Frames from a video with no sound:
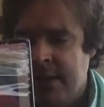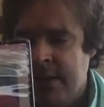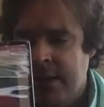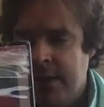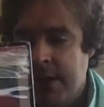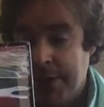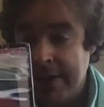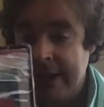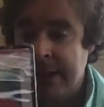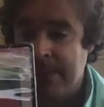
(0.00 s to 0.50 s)

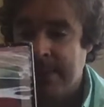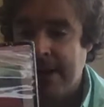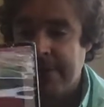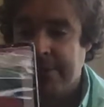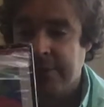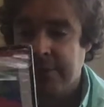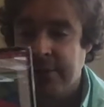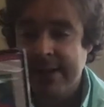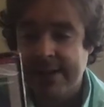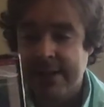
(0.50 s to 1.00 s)
Directed by
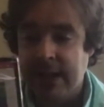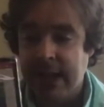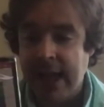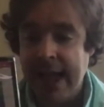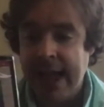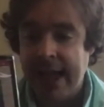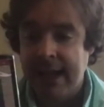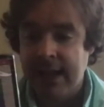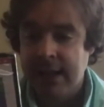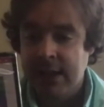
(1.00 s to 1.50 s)
Fritz
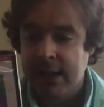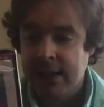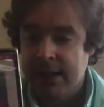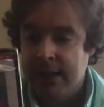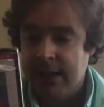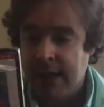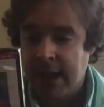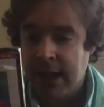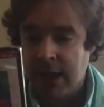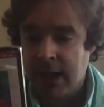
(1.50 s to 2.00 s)
Lang.
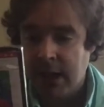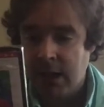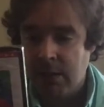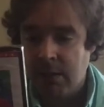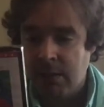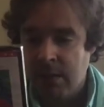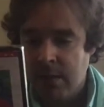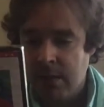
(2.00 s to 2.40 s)
Hello.